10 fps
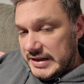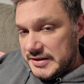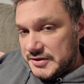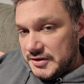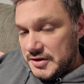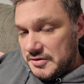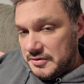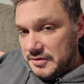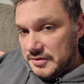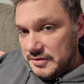yes or no?
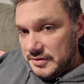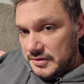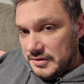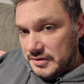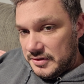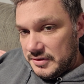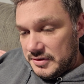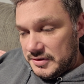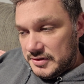No.